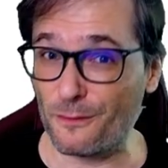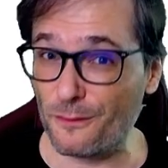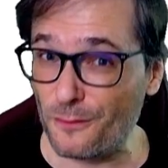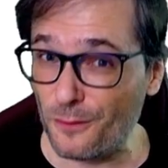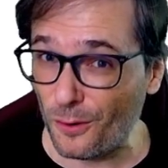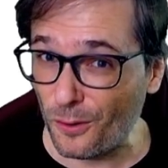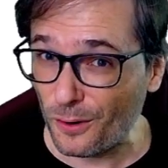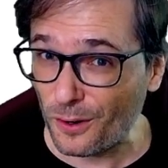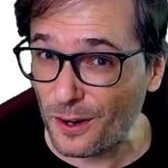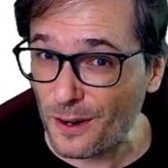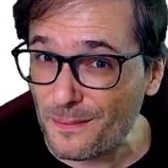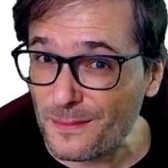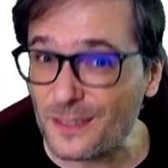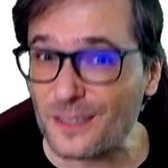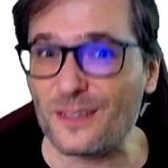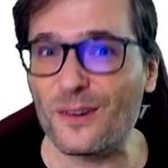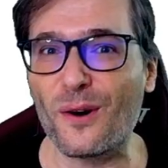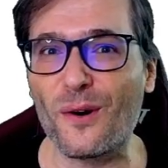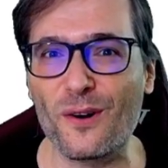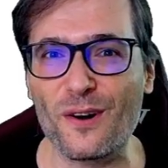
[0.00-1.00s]

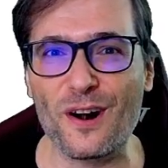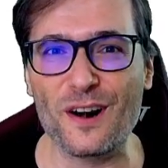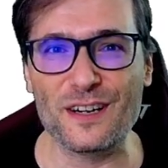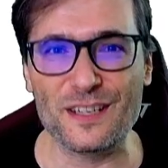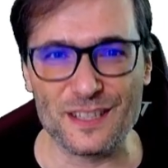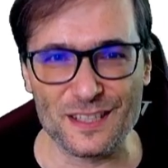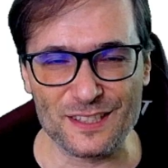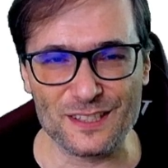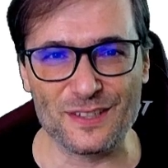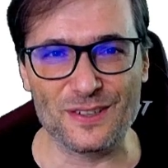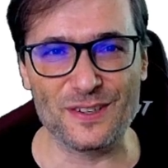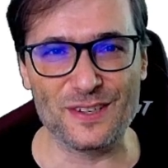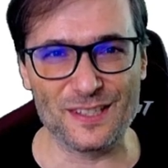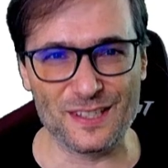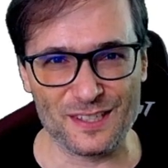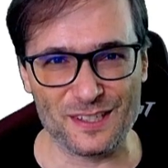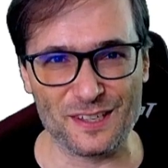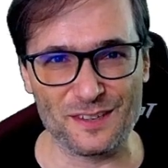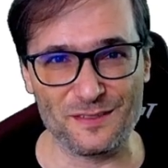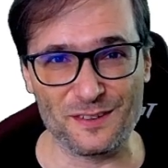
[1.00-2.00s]
forums or our Discord
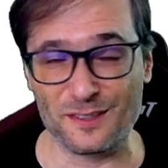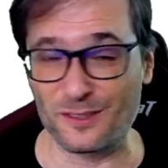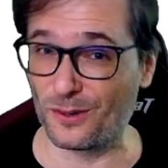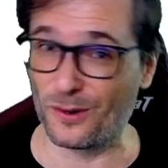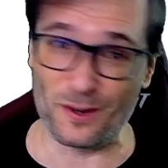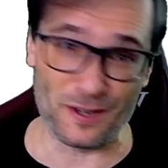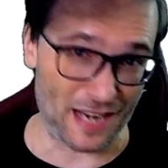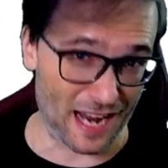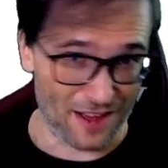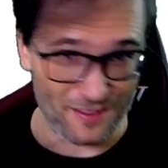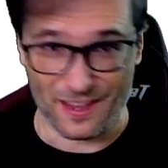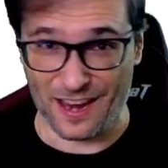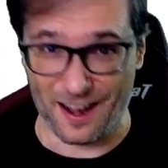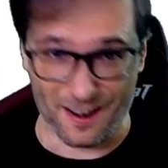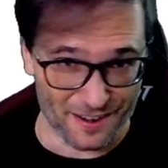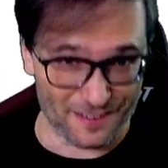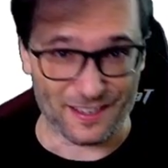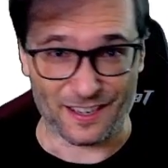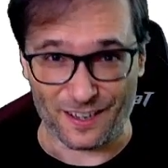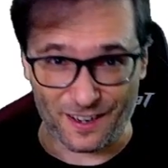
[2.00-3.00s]
servers or down there
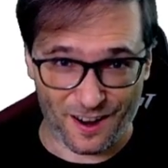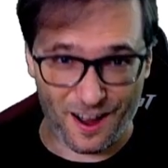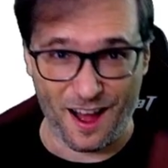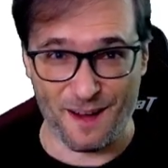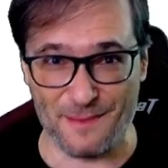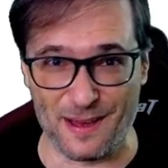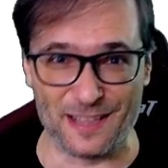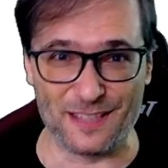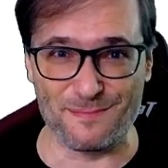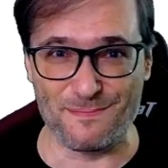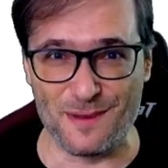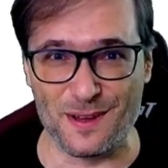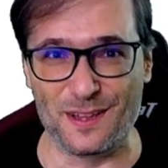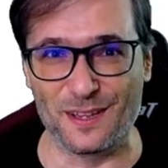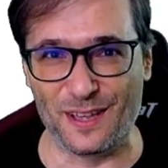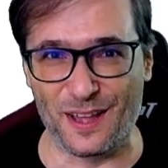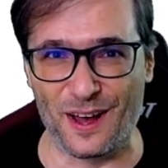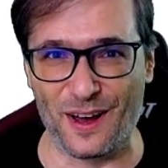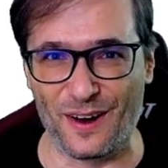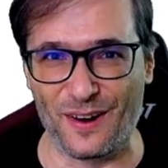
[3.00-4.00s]
in the comments
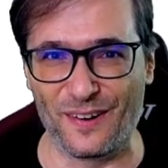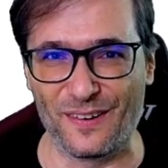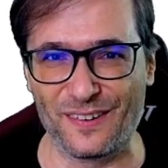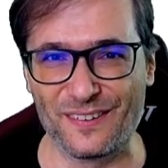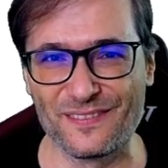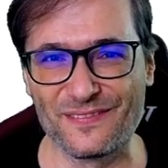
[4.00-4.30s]
below.